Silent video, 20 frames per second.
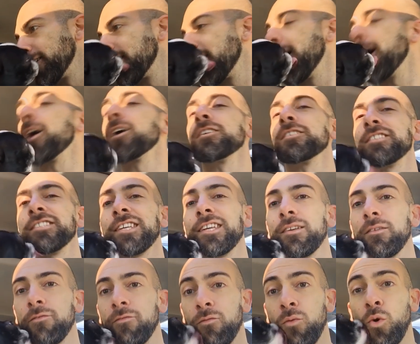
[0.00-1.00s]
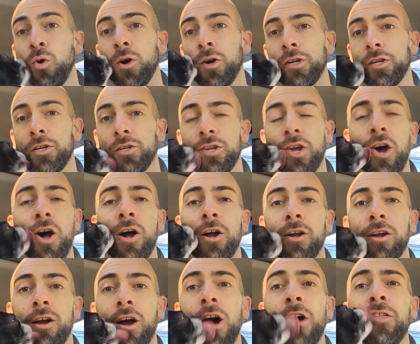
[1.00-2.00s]
car seat for your
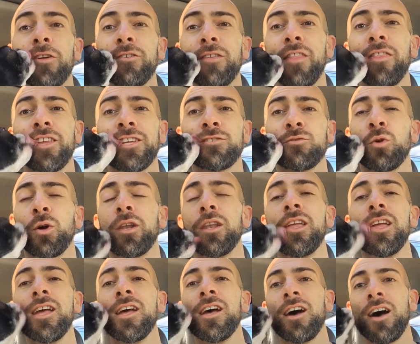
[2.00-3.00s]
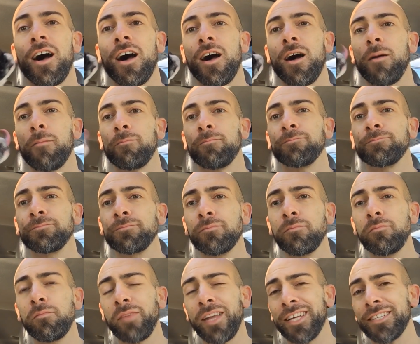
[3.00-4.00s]
dog other than this one.
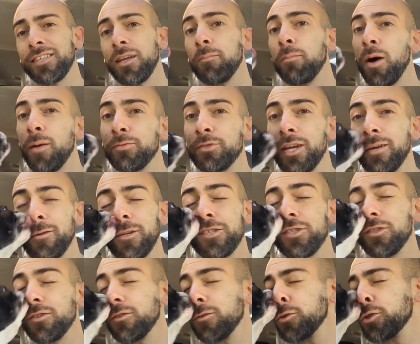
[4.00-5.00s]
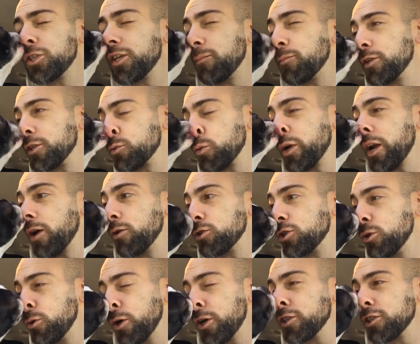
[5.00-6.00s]
Like I said, PupSaver shipped this one out
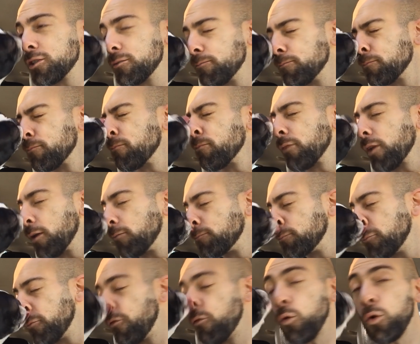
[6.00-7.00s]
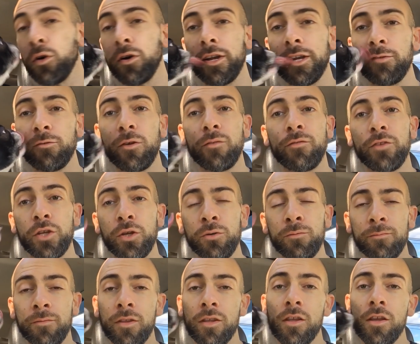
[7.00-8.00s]
to us for a
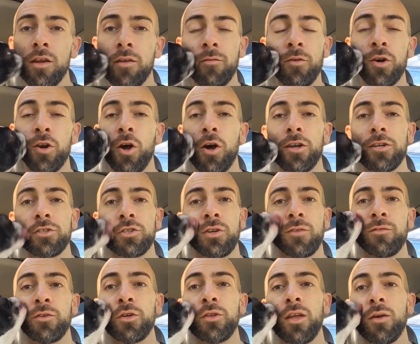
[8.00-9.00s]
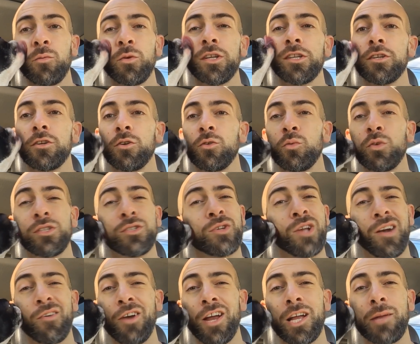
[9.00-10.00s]
review, for an honest review that we do. We do
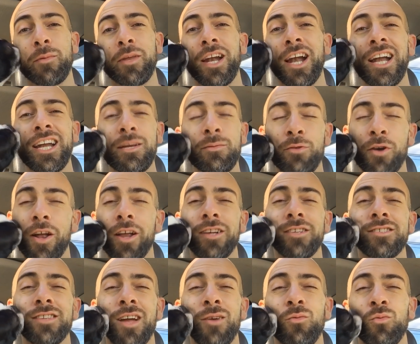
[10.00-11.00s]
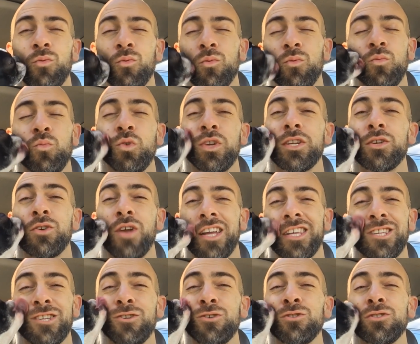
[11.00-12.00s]
not recommend any products that we do
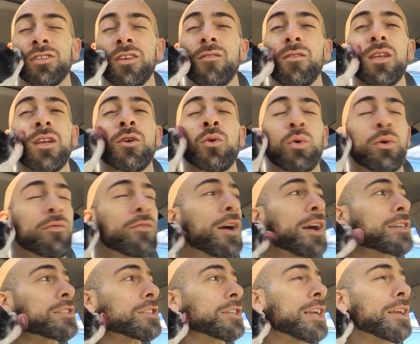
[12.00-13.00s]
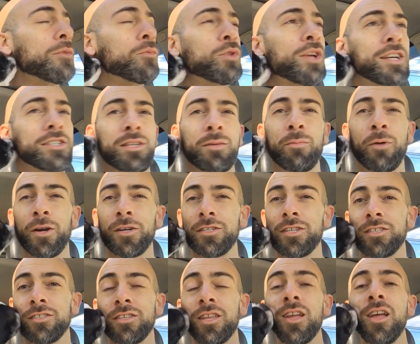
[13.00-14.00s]
not use. We actually
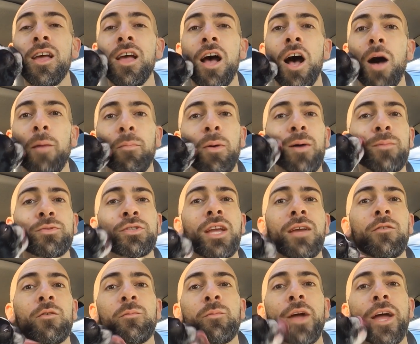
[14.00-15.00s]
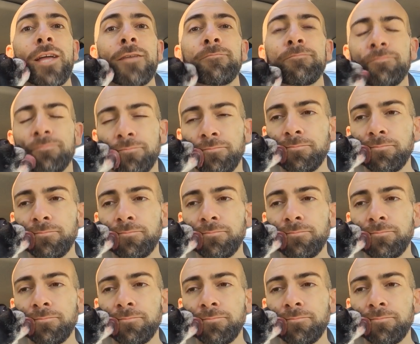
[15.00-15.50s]
purchased a PupSaver bed